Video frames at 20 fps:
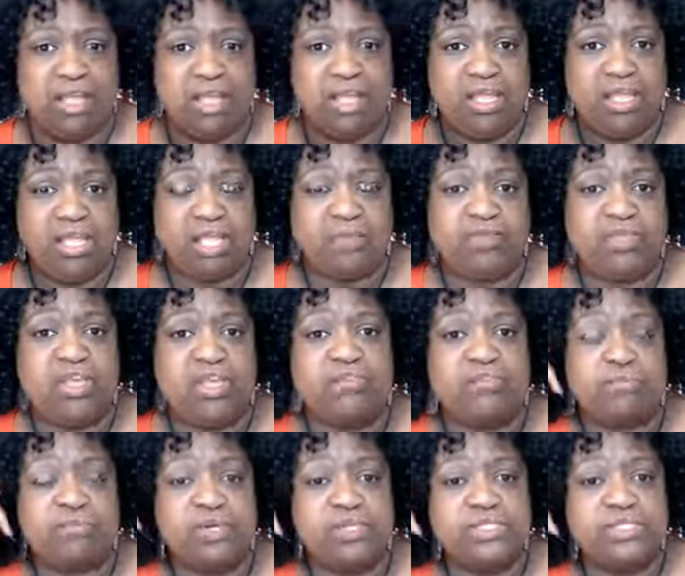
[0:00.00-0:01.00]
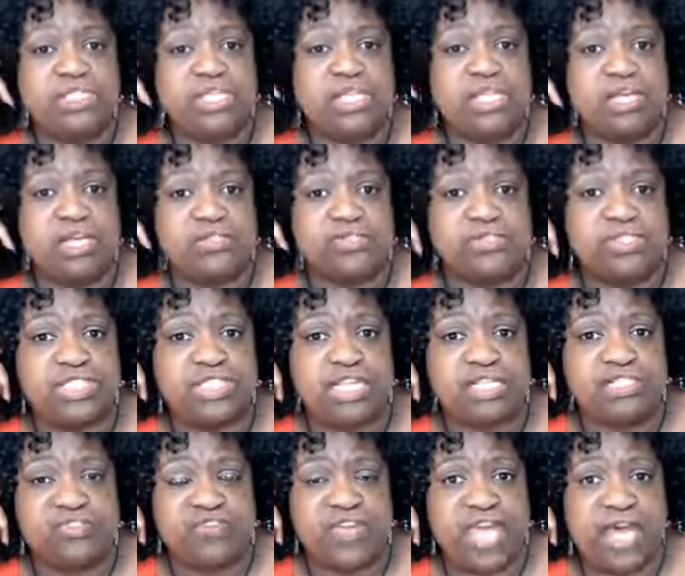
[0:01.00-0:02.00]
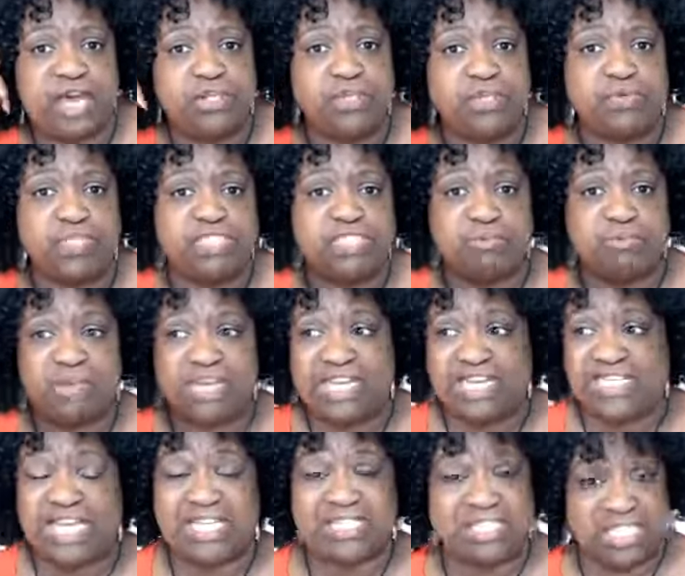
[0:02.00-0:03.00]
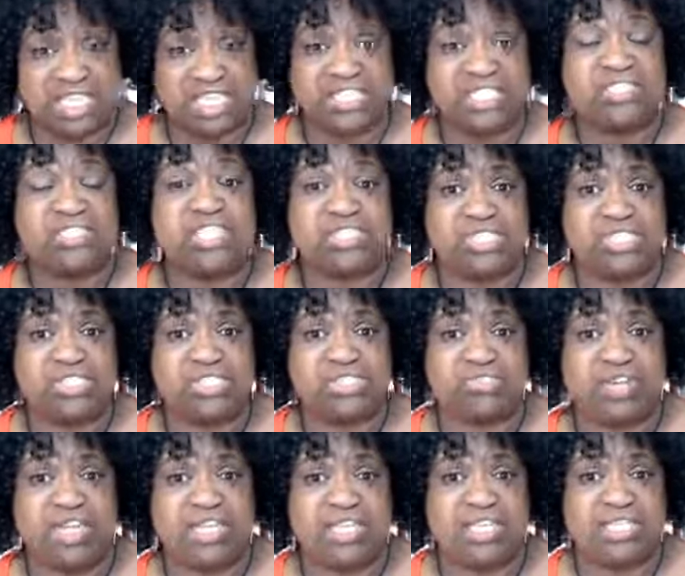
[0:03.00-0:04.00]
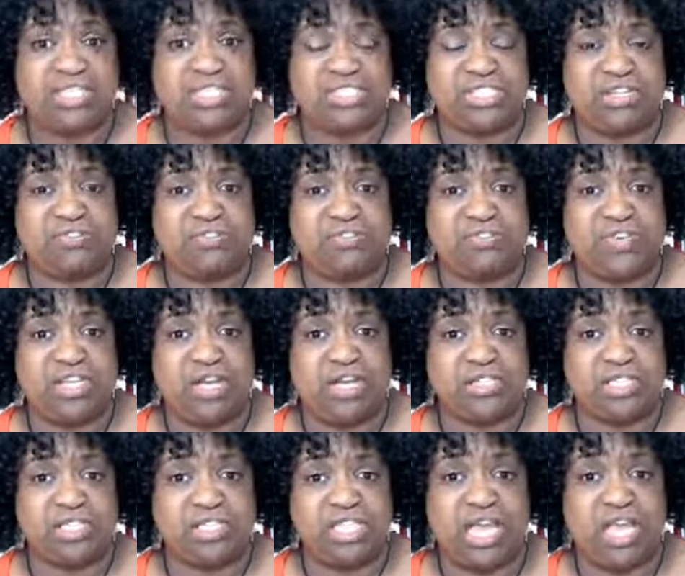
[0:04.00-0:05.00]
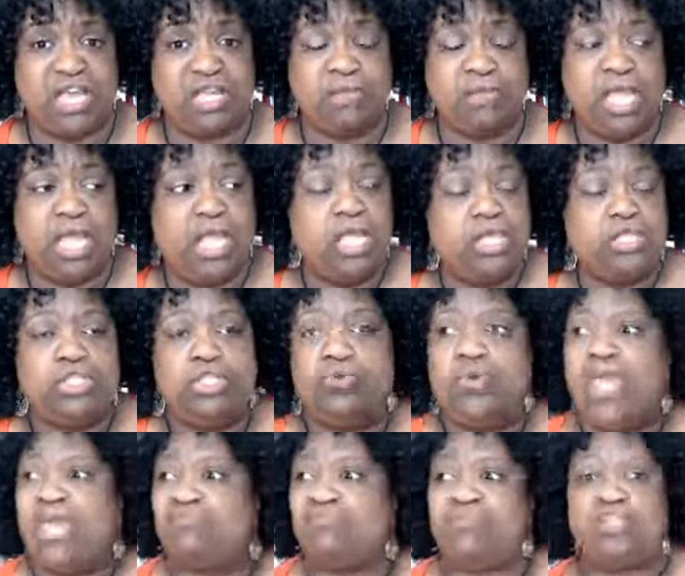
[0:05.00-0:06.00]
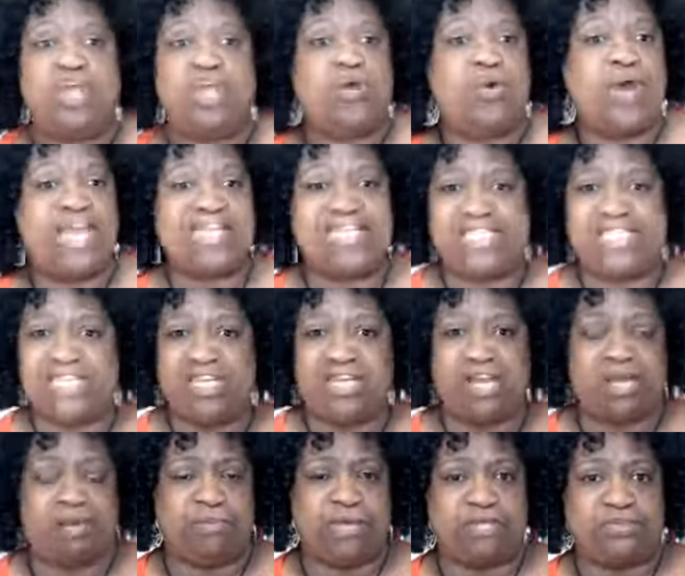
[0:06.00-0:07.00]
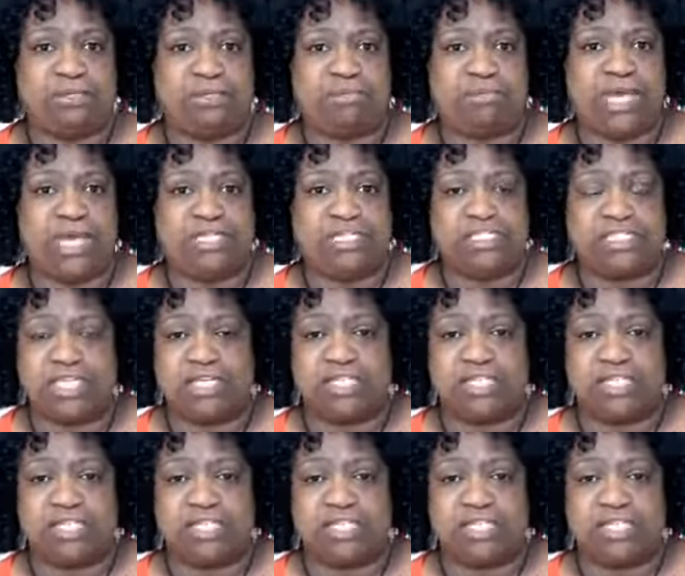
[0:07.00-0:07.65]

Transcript: If you have a person that understands value and somebody that doesn't, that's just trying to get stuff free all the time, you have no idea about their mindset.